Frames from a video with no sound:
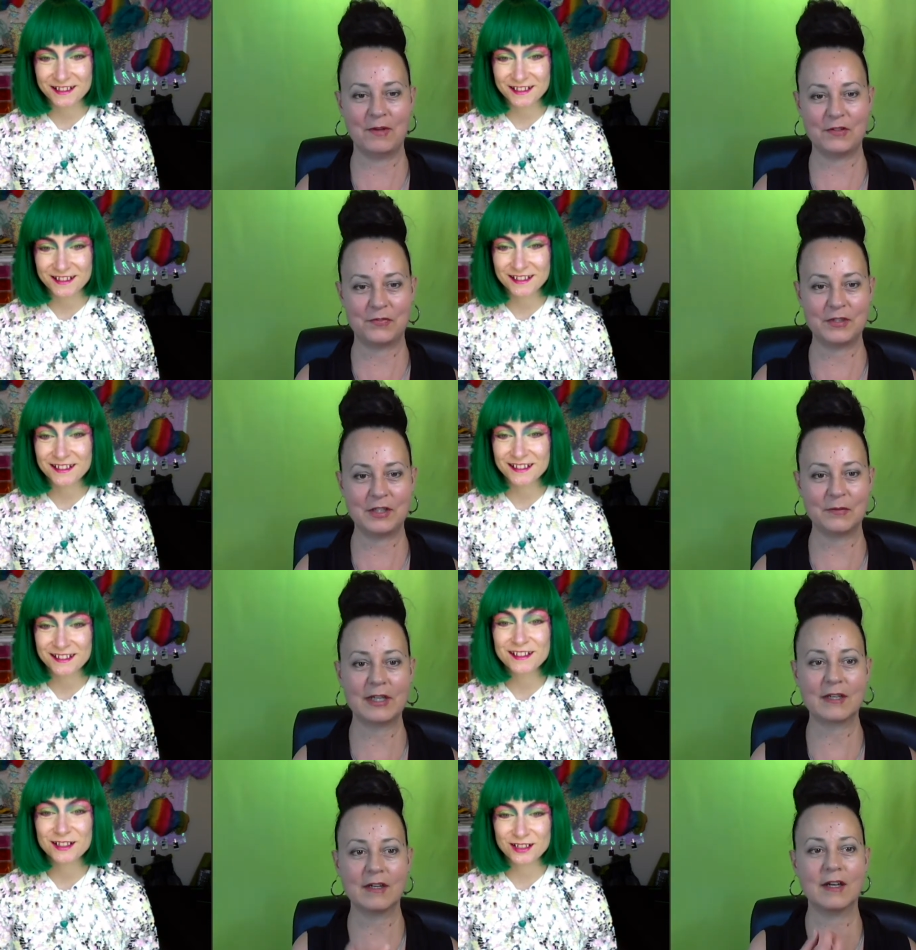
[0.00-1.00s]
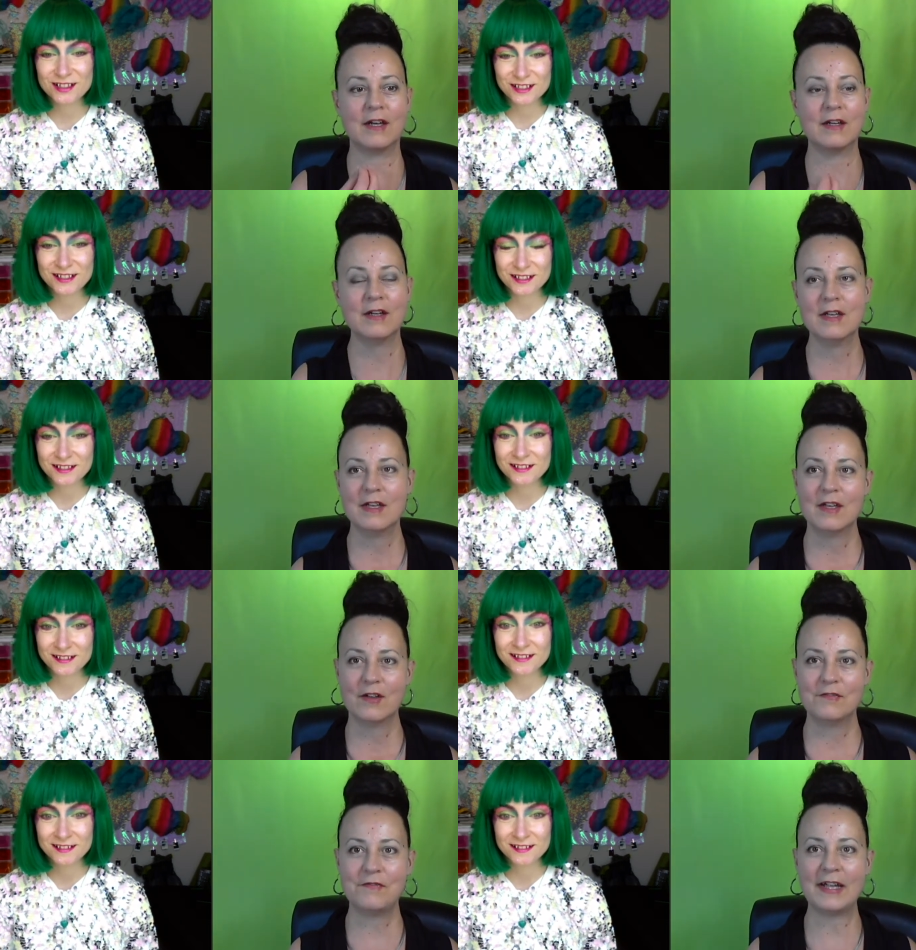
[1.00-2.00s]
Speaker 1: was for you. Like uh
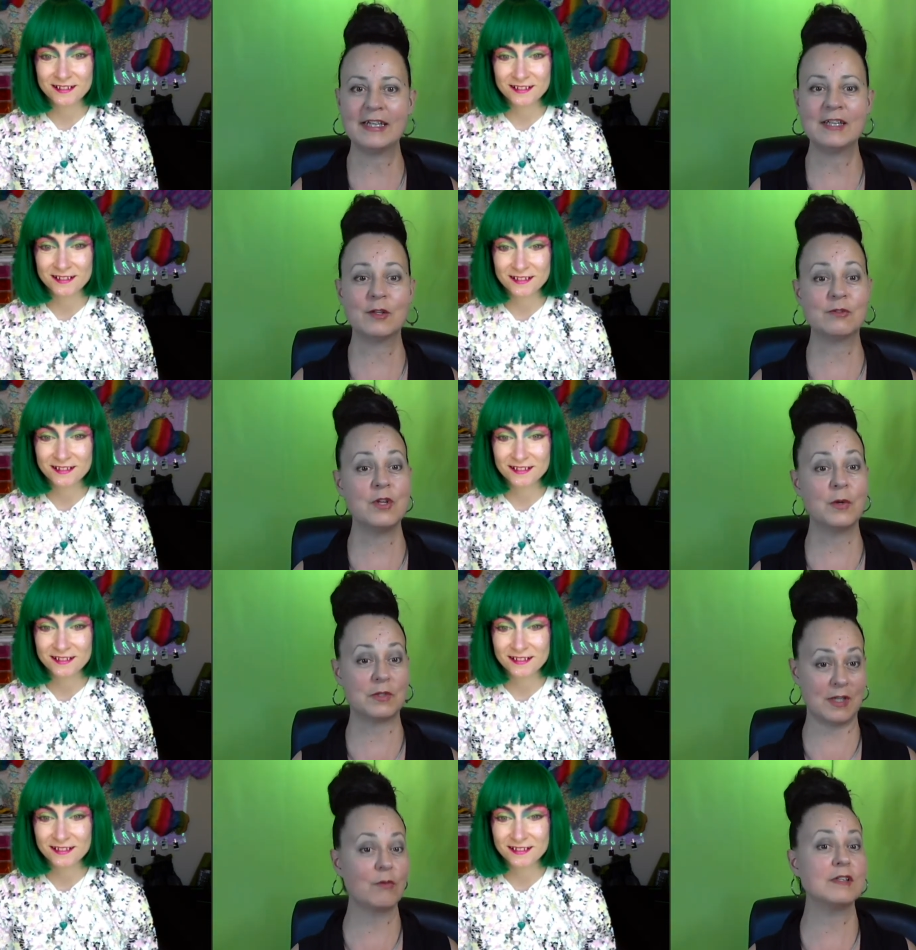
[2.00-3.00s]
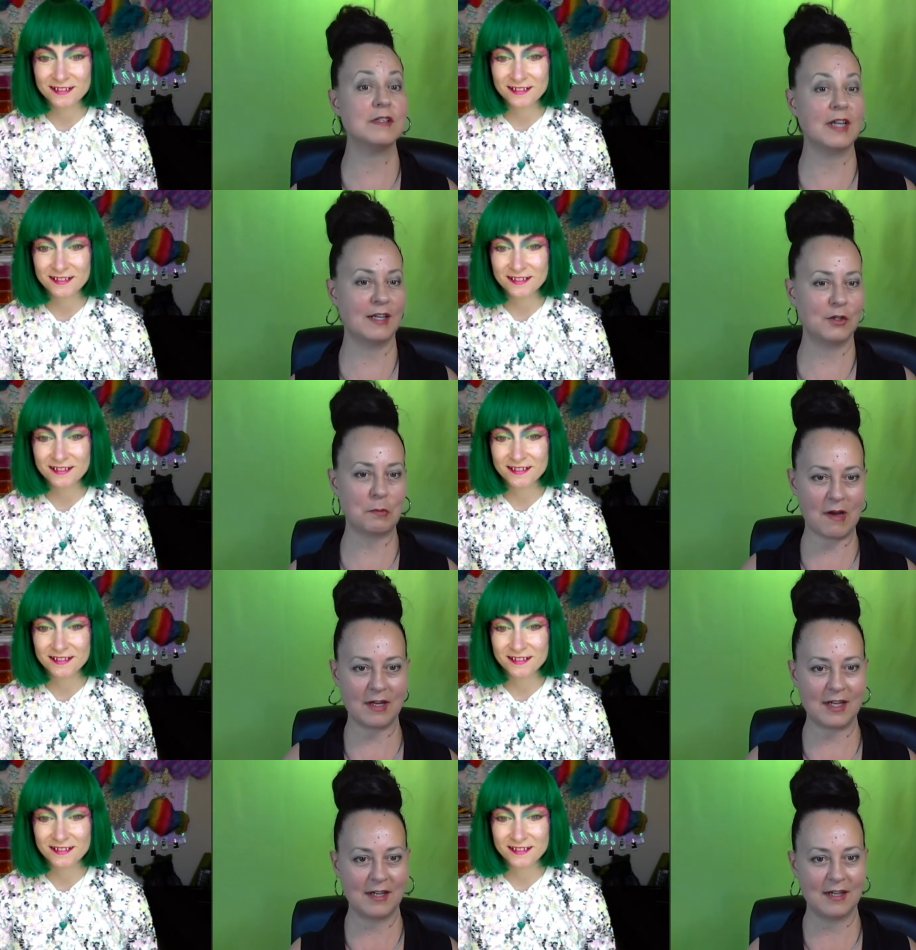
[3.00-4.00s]
finding those notes that resonate in your
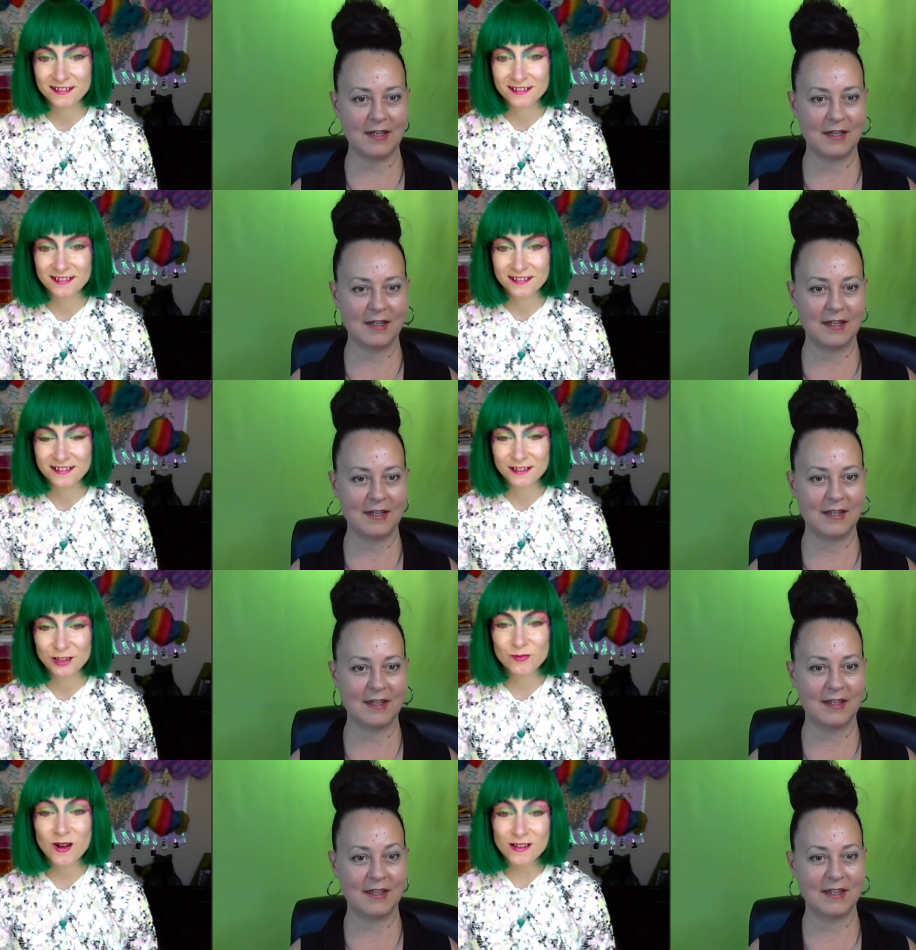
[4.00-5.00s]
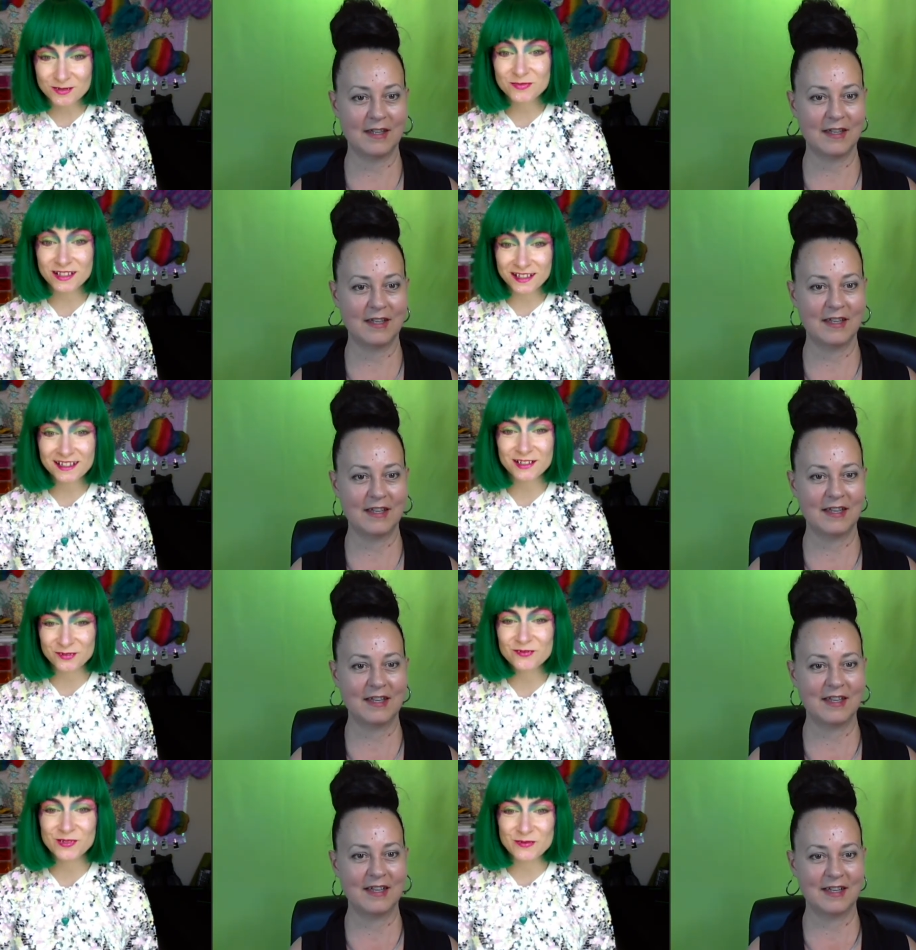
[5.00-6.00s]
body.
Speaker 2: Possibly.
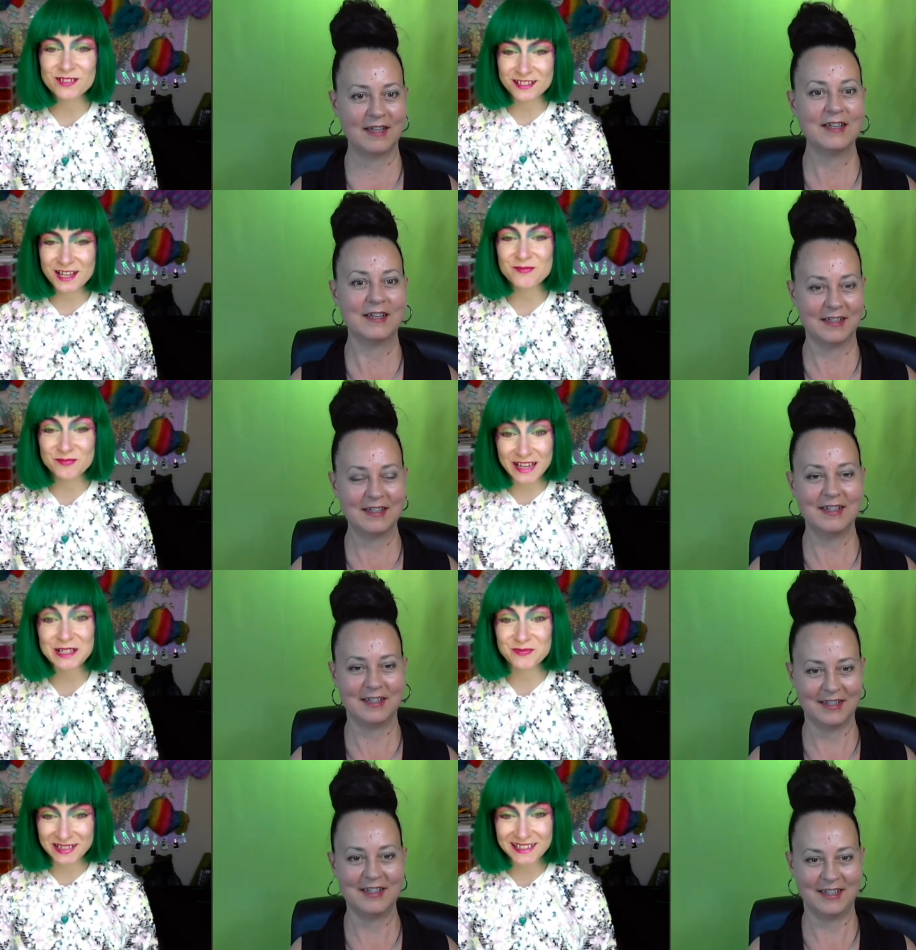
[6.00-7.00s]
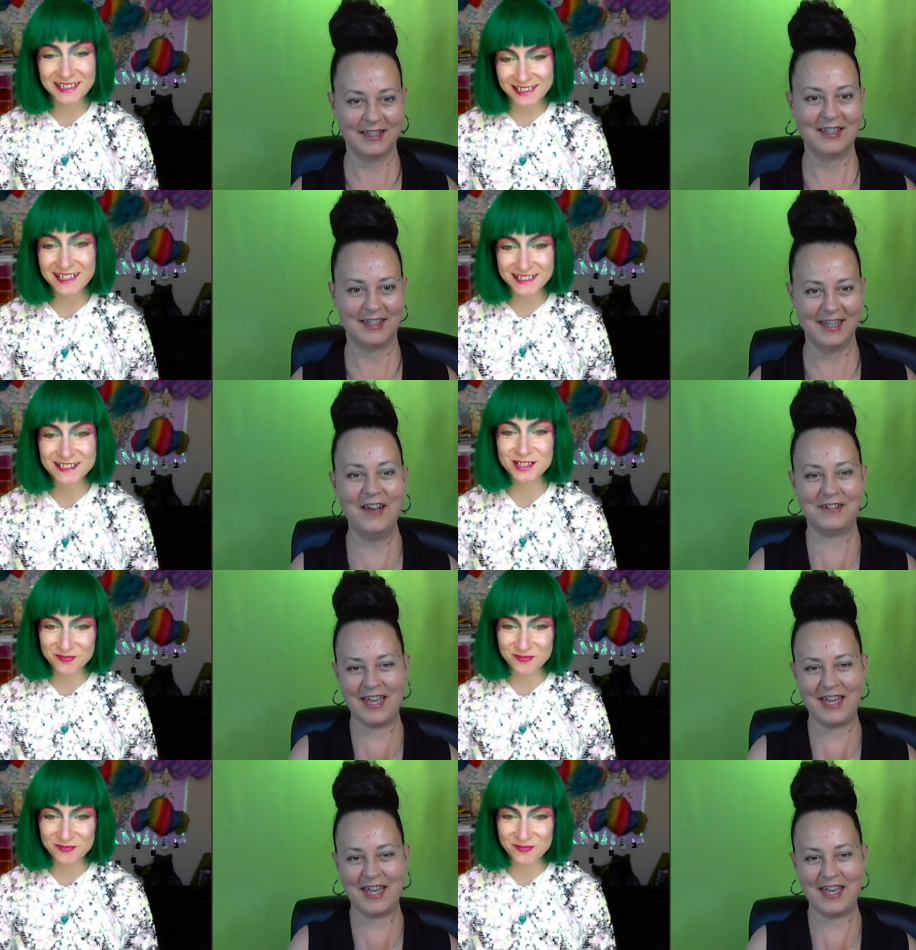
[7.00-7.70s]
We will say maybe. Yes,